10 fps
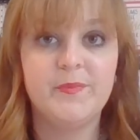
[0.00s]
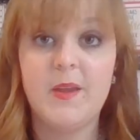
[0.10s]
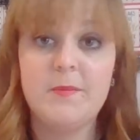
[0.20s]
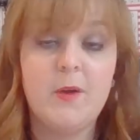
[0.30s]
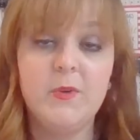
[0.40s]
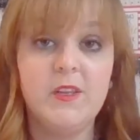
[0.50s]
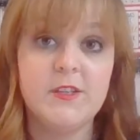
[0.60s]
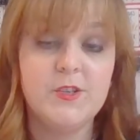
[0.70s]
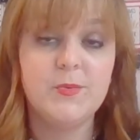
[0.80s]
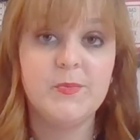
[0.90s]
I'm not willing
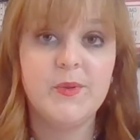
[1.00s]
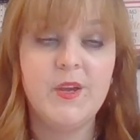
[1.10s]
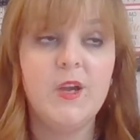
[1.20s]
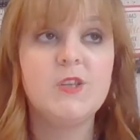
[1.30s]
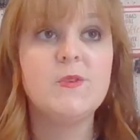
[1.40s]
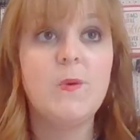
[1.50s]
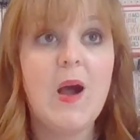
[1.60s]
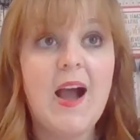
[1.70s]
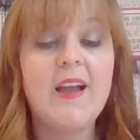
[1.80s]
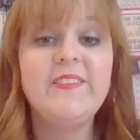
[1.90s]
to. So
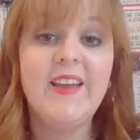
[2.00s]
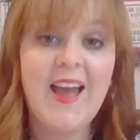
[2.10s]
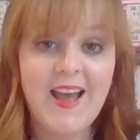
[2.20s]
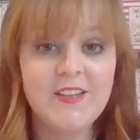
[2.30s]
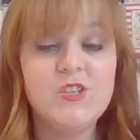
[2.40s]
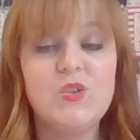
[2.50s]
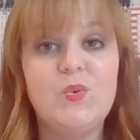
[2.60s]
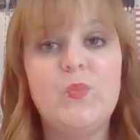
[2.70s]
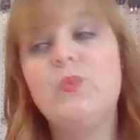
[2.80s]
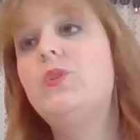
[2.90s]
I've had
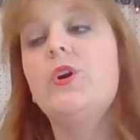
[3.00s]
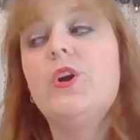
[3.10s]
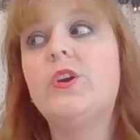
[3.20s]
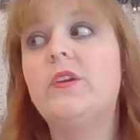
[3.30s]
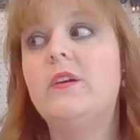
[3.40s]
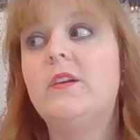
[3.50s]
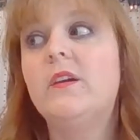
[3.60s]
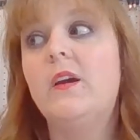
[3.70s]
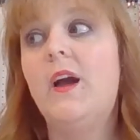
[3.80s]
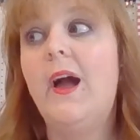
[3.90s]
to learn
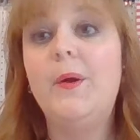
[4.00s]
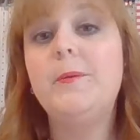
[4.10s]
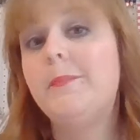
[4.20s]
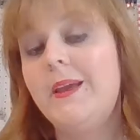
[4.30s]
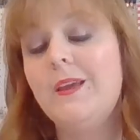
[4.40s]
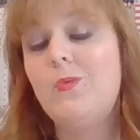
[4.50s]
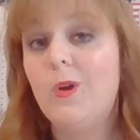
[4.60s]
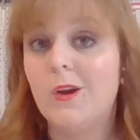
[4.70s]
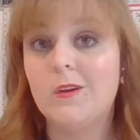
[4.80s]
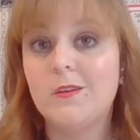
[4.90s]
how to make it
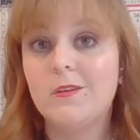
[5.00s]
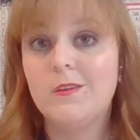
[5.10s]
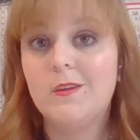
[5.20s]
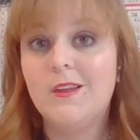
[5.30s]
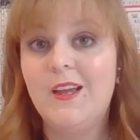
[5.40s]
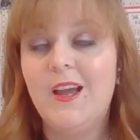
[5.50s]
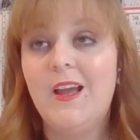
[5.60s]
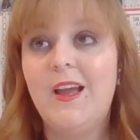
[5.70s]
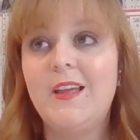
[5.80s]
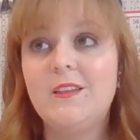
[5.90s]
work
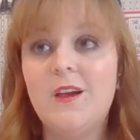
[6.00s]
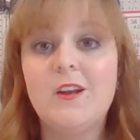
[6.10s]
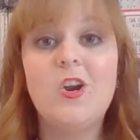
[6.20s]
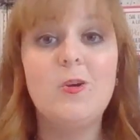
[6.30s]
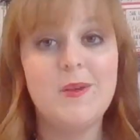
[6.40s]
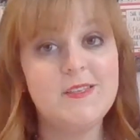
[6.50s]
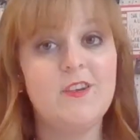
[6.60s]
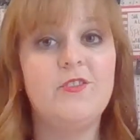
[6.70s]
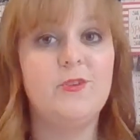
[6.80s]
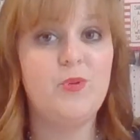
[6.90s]
and not hurt
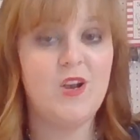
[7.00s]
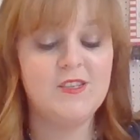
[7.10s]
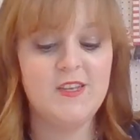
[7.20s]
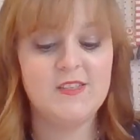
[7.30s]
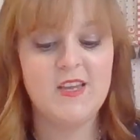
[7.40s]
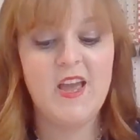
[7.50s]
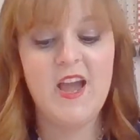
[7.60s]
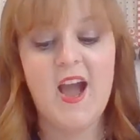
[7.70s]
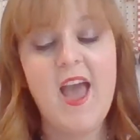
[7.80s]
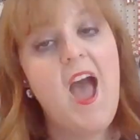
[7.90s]
myself in the process.
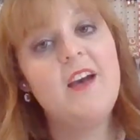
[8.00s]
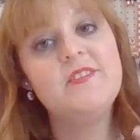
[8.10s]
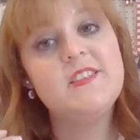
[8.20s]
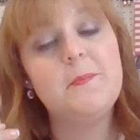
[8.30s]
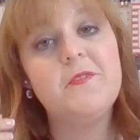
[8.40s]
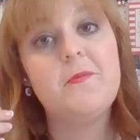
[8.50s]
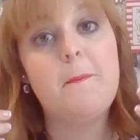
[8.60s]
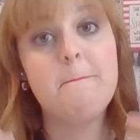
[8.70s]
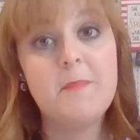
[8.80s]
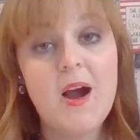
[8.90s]
I have some of
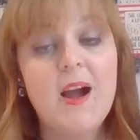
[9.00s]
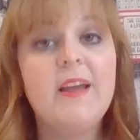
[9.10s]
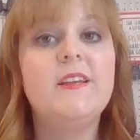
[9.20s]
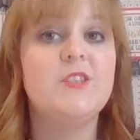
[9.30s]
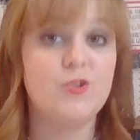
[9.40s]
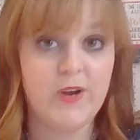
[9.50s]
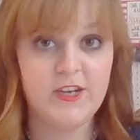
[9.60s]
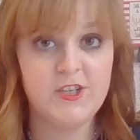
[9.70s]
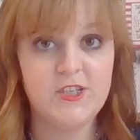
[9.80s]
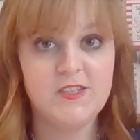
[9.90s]
my
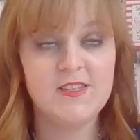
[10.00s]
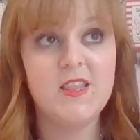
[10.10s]
strategies.